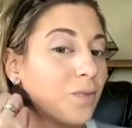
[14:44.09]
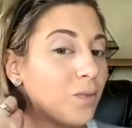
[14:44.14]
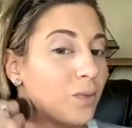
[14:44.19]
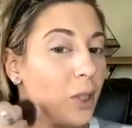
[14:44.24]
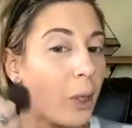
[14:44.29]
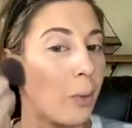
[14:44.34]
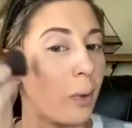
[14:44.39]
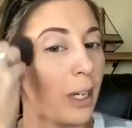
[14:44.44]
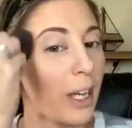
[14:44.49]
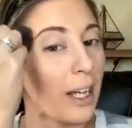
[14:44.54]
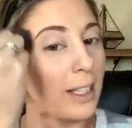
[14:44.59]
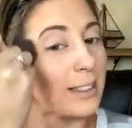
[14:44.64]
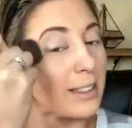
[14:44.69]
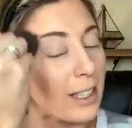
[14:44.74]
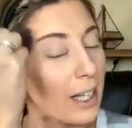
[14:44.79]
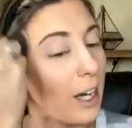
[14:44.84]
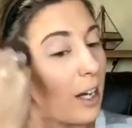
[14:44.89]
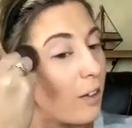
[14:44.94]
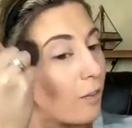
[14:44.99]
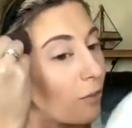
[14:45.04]
Nobody has
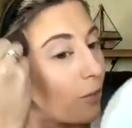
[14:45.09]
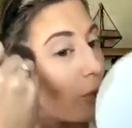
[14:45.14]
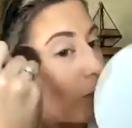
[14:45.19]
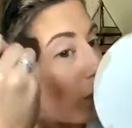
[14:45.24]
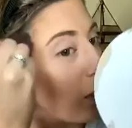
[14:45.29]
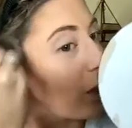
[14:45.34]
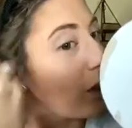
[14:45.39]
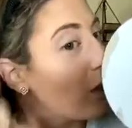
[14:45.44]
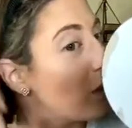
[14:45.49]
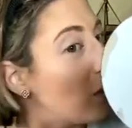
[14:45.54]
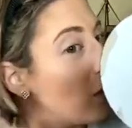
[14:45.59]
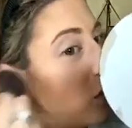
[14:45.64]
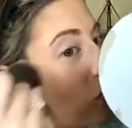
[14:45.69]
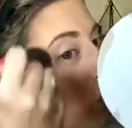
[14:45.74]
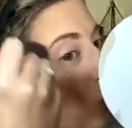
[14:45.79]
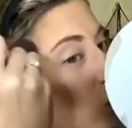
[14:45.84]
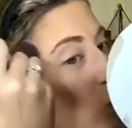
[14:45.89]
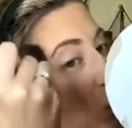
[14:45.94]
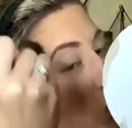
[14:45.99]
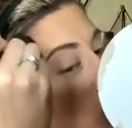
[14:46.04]
time for
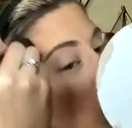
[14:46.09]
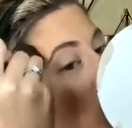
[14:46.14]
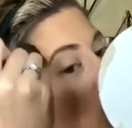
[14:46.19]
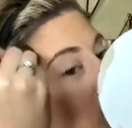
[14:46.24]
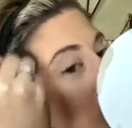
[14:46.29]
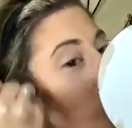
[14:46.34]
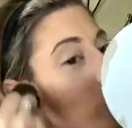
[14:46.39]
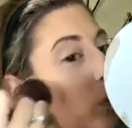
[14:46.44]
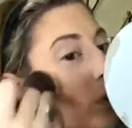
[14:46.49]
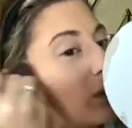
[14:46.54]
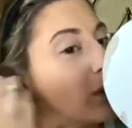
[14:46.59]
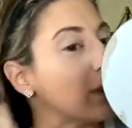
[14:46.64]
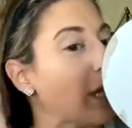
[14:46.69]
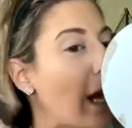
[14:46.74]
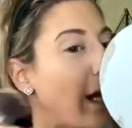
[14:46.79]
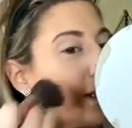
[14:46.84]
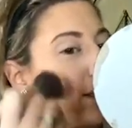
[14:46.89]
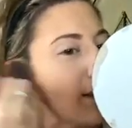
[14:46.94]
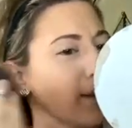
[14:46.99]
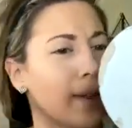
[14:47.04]

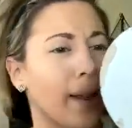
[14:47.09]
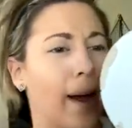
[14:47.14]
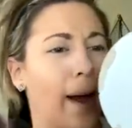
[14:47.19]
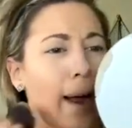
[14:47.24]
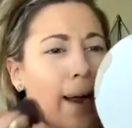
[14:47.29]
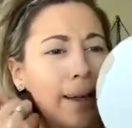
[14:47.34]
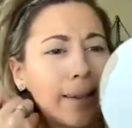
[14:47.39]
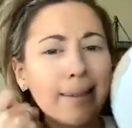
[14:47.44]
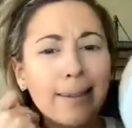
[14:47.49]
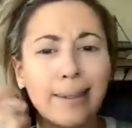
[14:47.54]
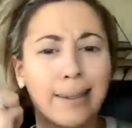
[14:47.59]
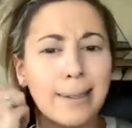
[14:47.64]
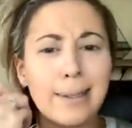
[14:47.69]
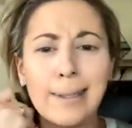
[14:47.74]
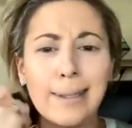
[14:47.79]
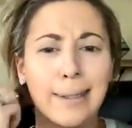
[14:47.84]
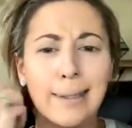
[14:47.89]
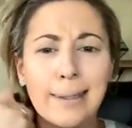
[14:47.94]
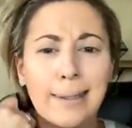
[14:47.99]
precise lines.